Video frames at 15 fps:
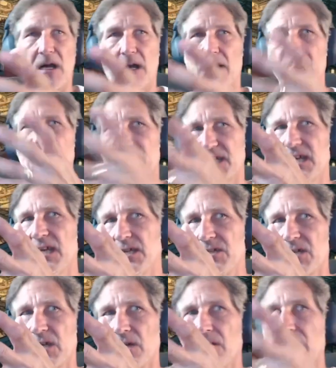stage
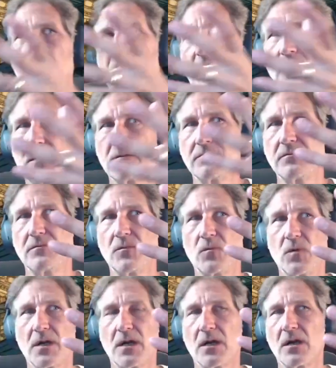area
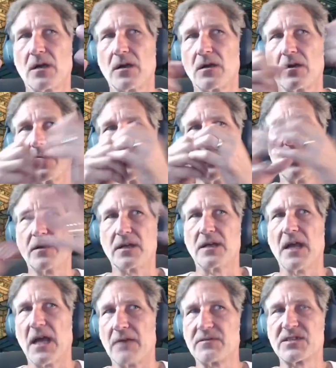where you can
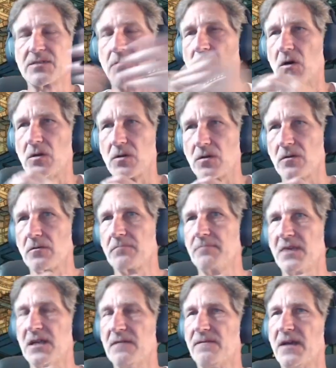have smaller
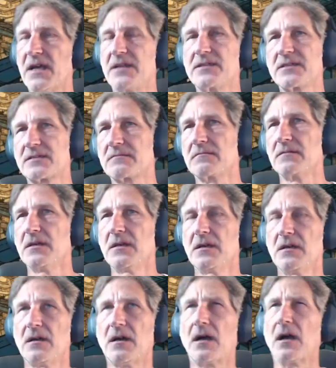events.
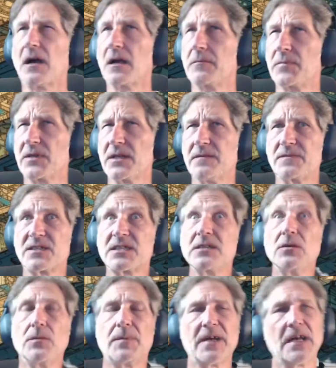I believe
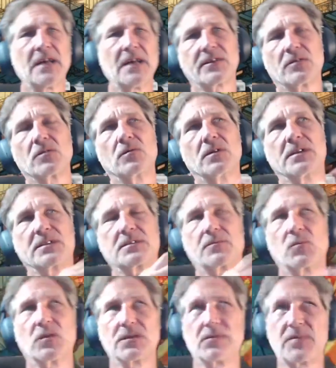Steel Panther was
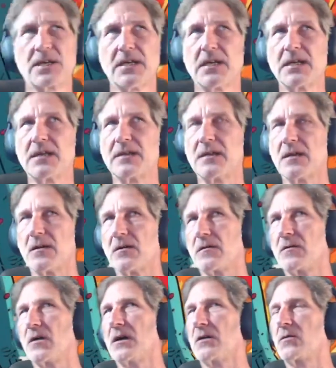playing in there
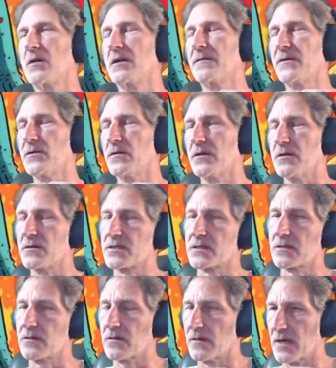quite a few years
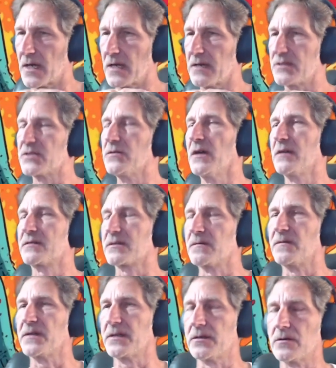ago. I do have some
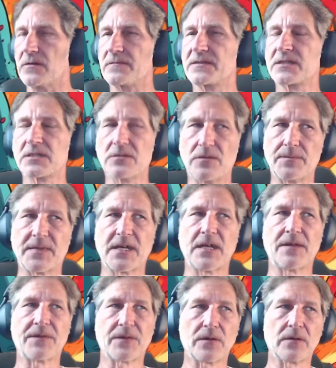video of Steel
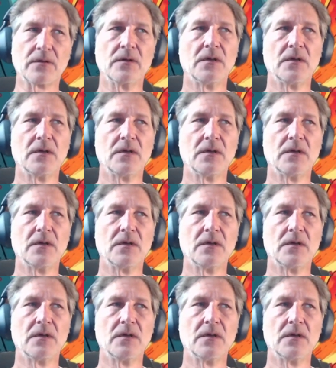Panther